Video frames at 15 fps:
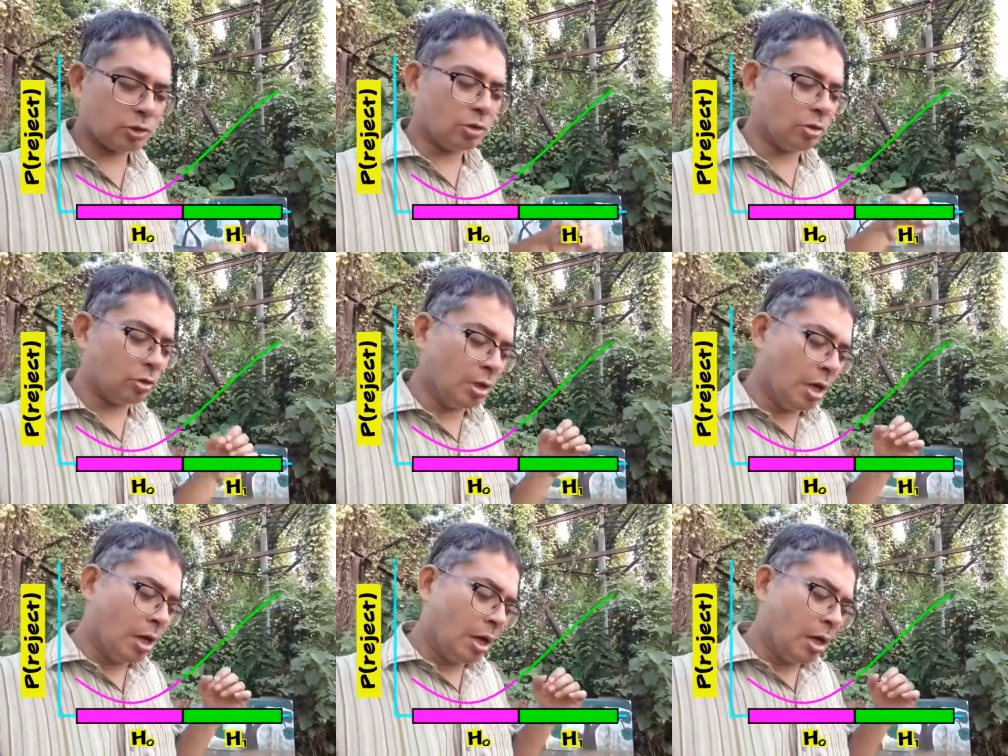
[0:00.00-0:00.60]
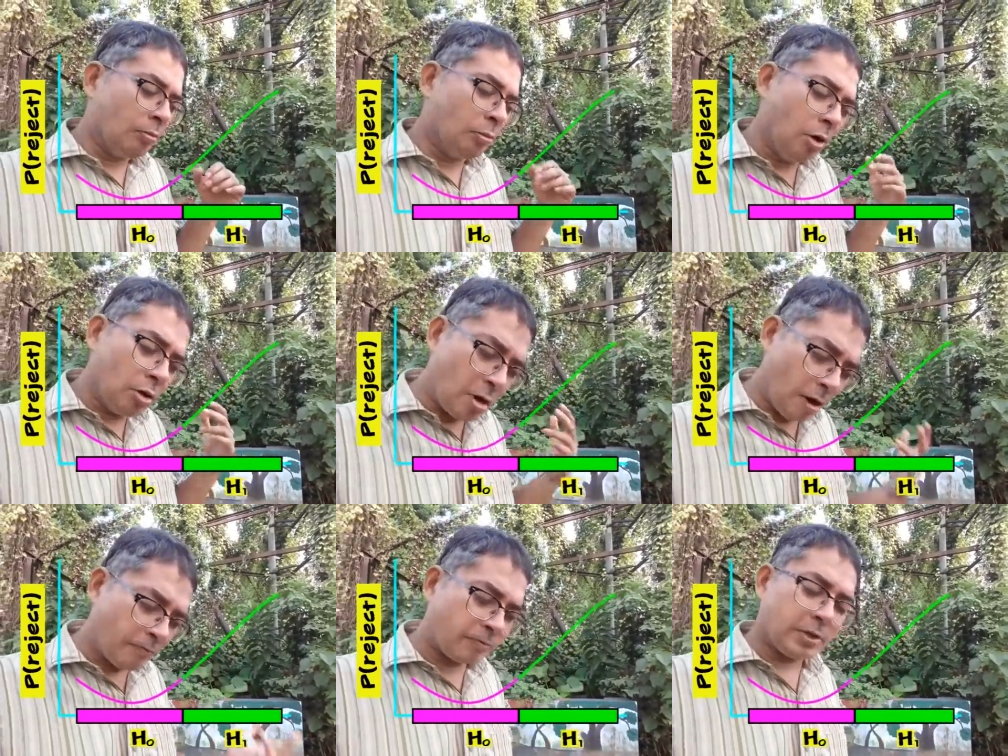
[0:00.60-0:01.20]
So
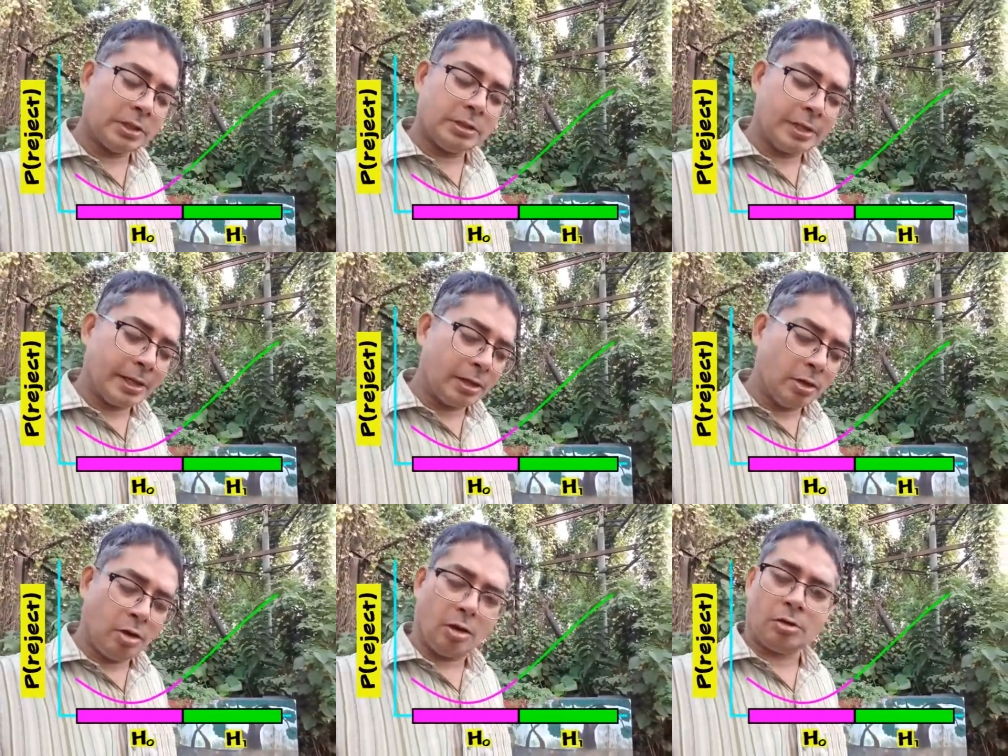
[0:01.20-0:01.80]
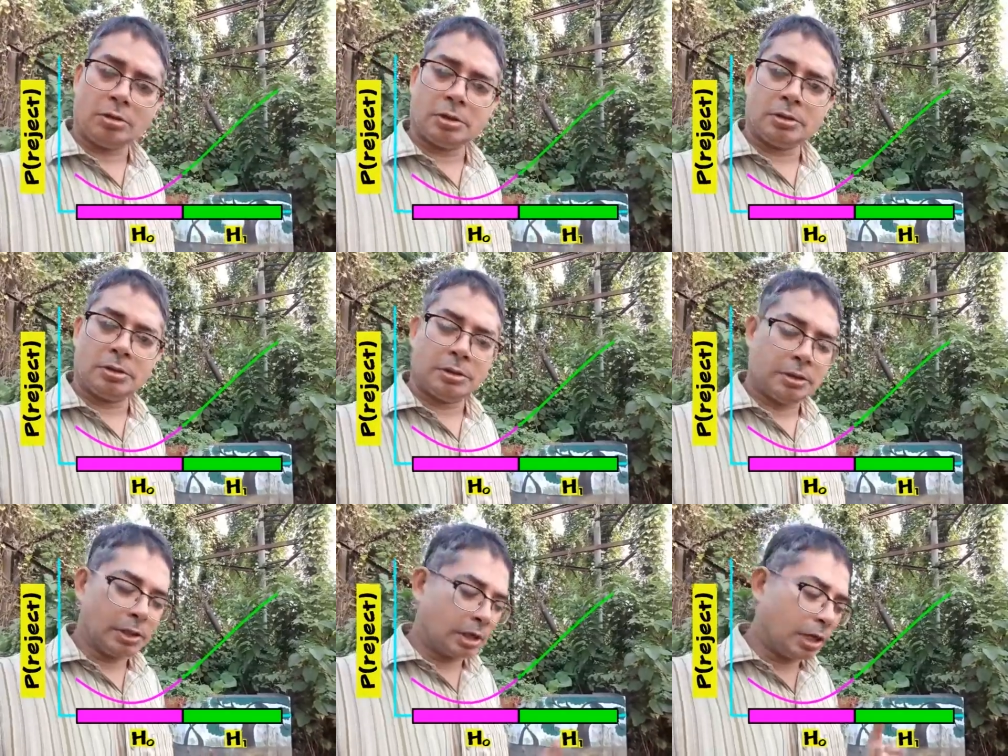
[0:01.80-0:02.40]
more often than not,
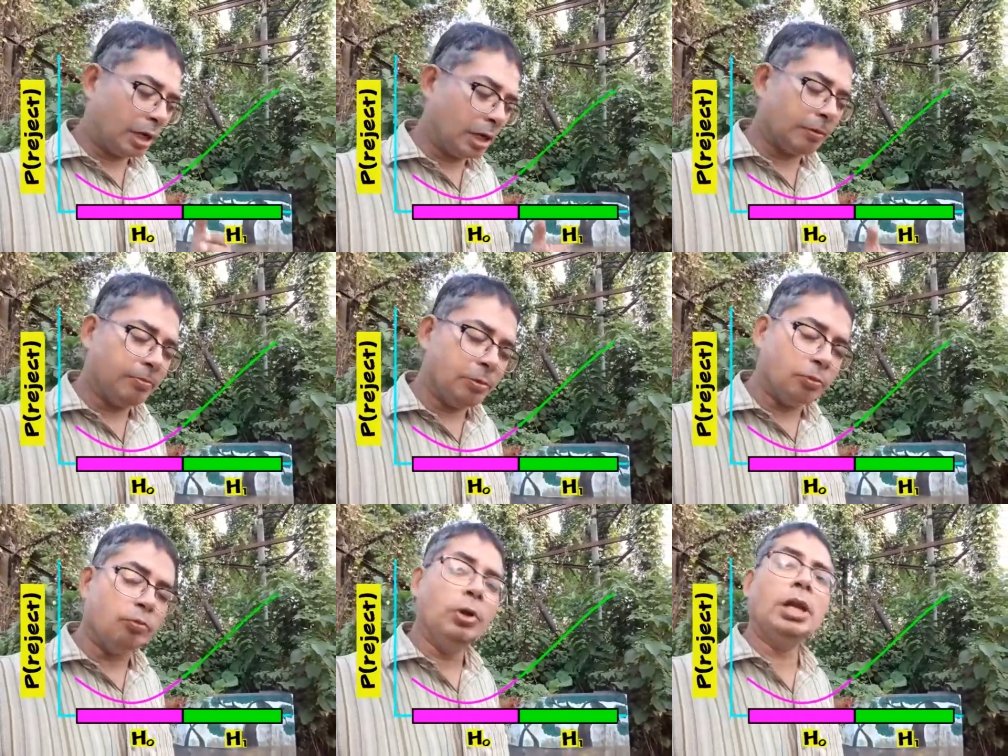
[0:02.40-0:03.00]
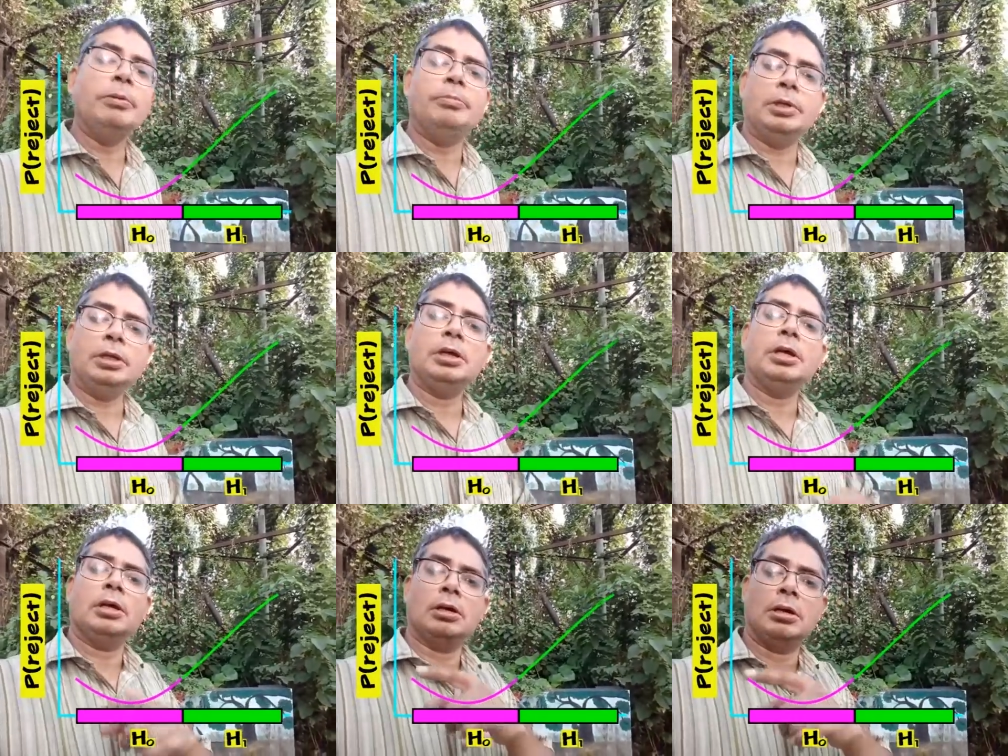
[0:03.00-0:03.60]
the curve will
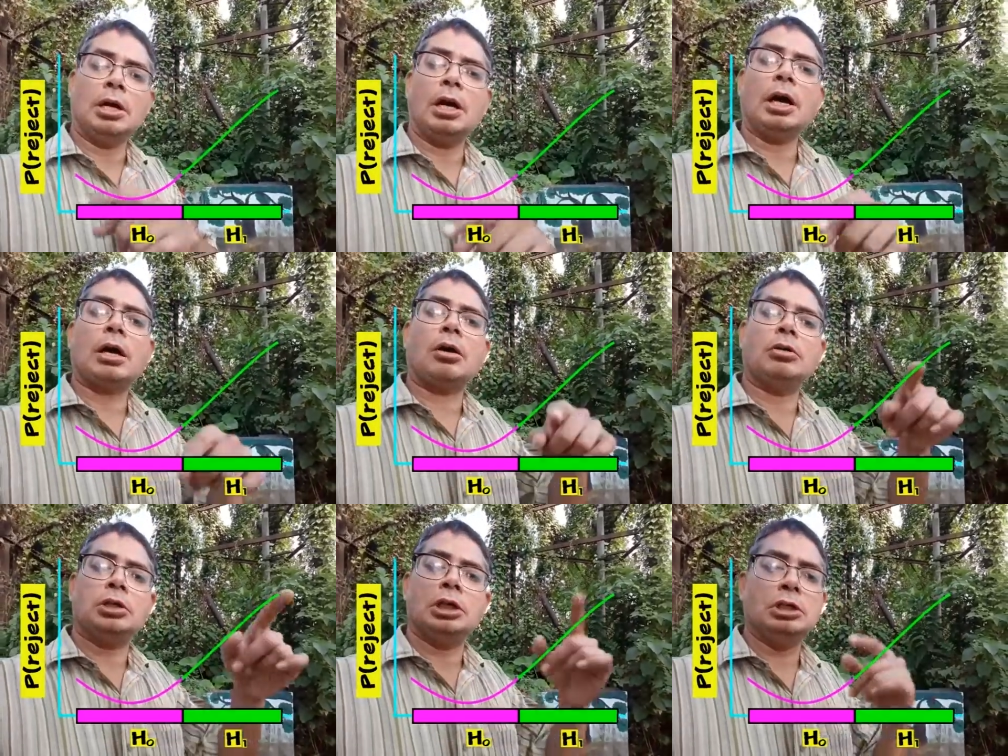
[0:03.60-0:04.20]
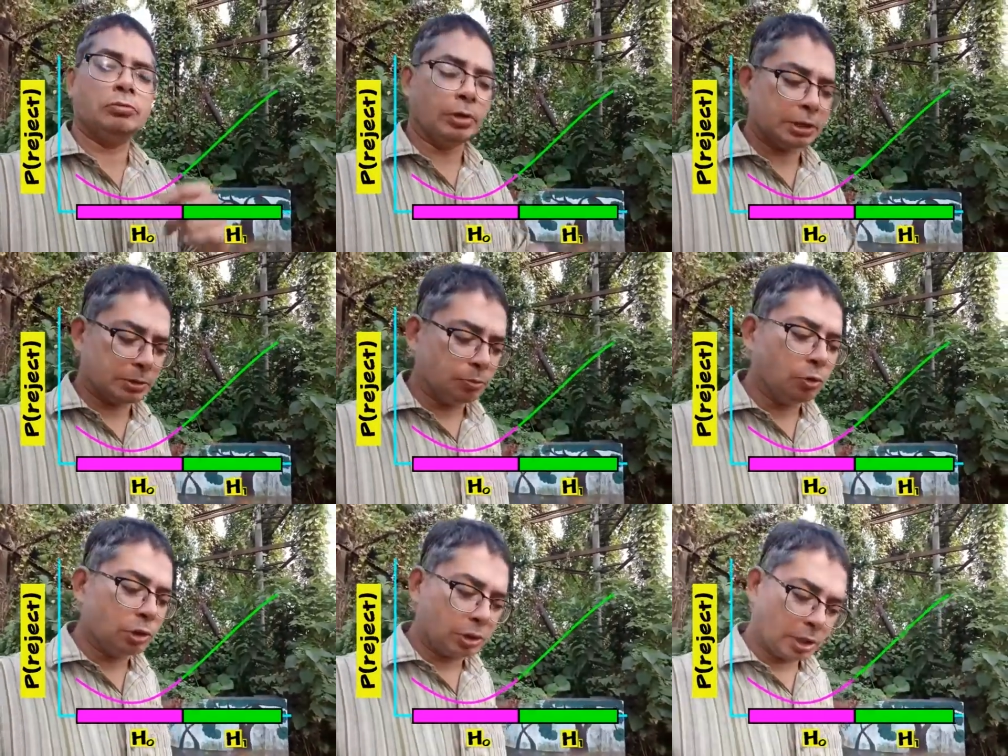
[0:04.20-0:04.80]
be a continuous
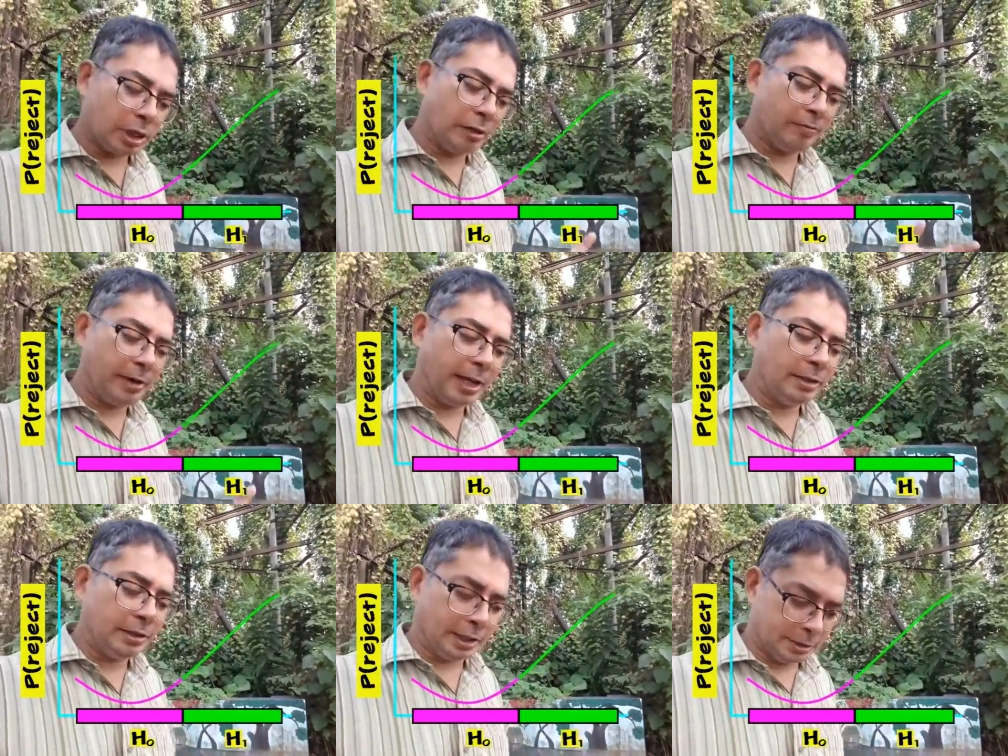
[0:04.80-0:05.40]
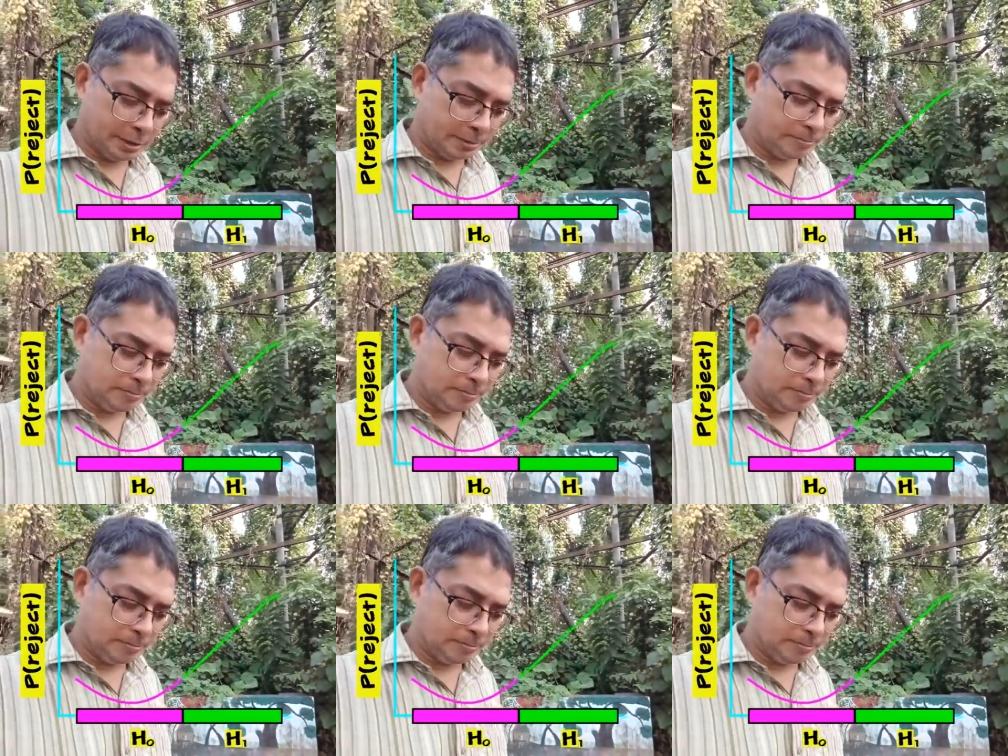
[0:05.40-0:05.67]
smooth curve like this.